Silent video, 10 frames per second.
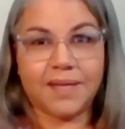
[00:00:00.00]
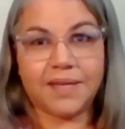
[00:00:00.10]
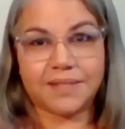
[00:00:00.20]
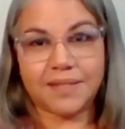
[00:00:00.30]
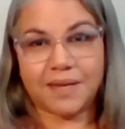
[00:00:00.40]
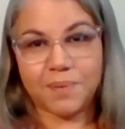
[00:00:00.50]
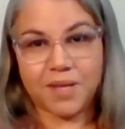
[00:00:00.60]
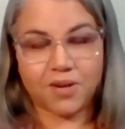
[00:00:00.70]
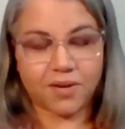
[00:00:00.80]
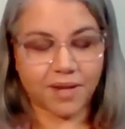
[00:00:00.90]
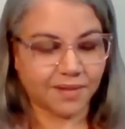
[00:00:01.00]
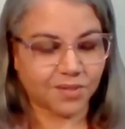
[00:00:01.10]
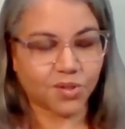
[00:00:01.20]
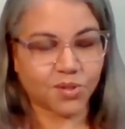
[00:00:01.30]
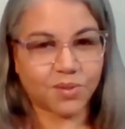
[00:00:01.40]
is up here and the
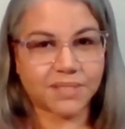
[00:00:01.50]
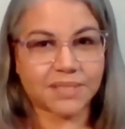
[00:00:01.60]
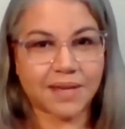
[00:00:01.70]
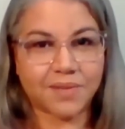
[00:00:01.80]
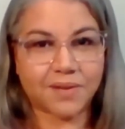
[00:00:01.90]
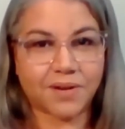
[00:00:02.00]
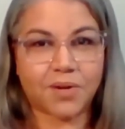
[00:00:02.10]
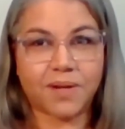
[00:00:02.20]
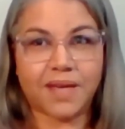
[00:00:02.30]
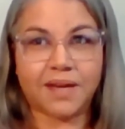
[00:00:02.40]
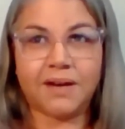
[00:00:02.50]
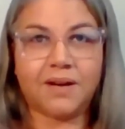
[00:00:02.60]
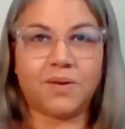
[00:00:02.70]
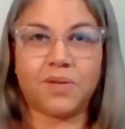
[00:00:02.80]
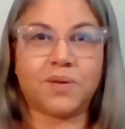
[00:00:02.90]
turtle is down there going,
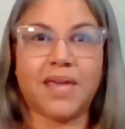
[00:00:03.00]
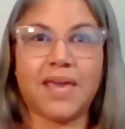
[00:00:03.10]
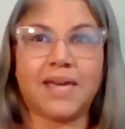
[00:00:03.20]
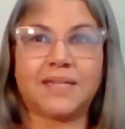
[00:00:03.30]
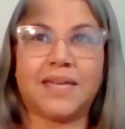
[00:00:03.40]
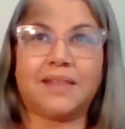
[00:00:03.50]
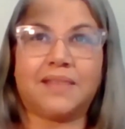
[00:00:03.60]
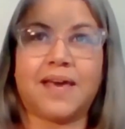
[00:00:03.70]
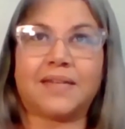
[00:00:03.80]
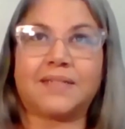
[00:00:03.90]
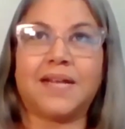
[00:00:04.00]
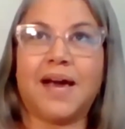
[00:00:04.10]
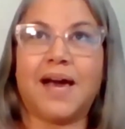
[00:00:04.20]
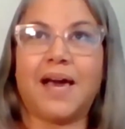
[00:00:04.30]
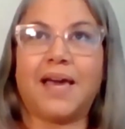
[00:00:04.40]
oh, you can't eat that
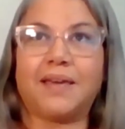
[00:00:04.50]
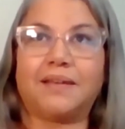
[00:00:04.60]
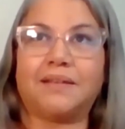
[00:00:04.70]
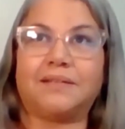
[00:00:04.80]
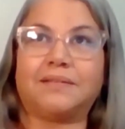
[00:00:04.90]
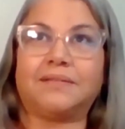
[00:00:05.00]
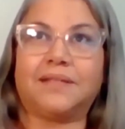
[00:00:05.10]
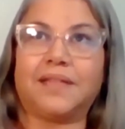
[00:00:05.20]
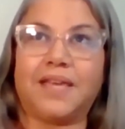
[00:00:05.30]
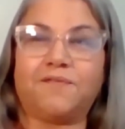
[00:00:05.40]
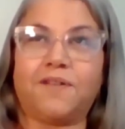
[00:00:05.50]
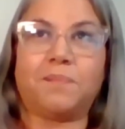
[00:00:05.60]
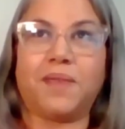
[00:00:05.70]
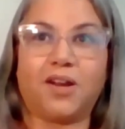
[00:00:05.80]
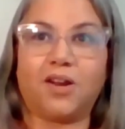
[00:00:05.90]
high leaf
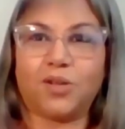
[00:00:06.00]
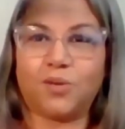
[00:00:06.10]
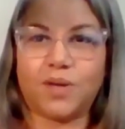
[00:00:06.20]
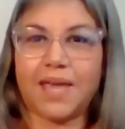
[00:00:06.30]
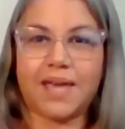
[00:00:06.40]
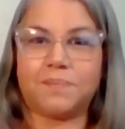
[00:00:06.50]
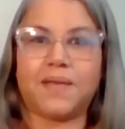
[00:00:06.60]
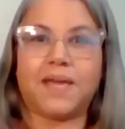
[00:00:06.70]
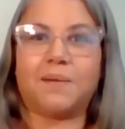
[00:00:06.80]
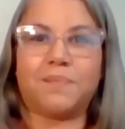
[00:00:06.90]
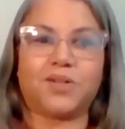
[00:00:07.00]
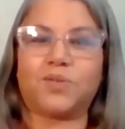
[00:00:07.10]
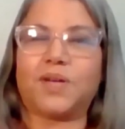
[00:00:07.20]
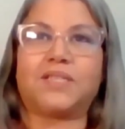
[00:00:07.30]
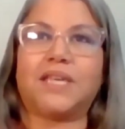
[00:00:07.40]
up there. You can't be up there
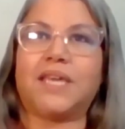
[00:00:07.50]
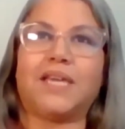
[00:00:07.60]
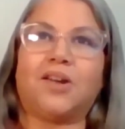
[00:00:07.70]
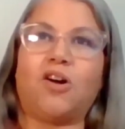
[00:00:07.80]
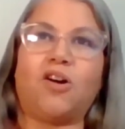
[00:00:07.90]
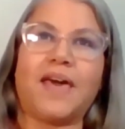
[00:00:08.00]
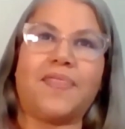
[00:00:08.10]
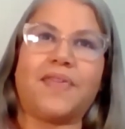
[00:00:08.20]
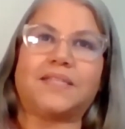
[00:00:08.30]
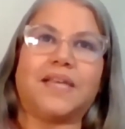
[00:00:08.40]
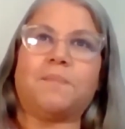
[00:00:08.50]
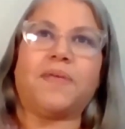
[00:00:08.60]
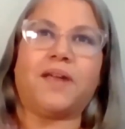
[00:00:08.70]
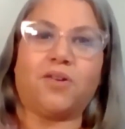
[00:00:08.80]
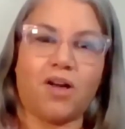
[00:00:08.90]
trying to eat all that that's up
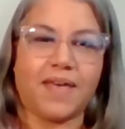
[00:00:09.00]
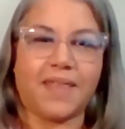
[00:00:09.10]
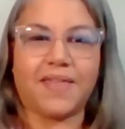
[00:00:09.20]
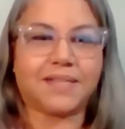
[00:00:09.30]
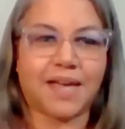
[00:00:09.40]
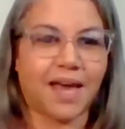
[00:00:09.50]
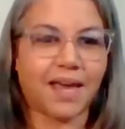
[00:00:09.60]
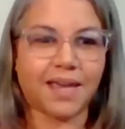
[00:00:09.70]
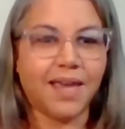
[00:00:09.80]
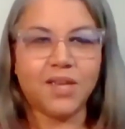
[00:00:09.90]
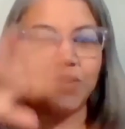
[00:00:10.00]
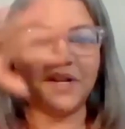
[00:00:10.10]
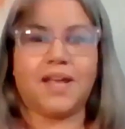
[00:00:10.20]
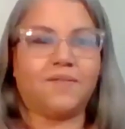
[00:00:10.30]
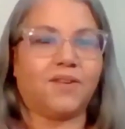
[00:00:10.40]
there, all that that's high. You're
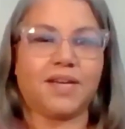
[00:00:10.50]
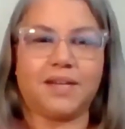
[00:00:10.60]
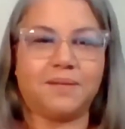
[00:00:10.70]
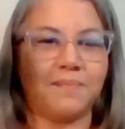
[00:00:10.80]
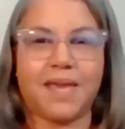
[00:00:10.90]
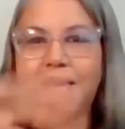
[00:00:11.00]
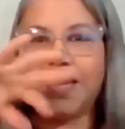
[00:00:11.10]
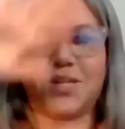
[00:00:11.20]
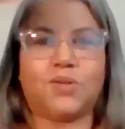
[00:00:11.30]
never going to make it.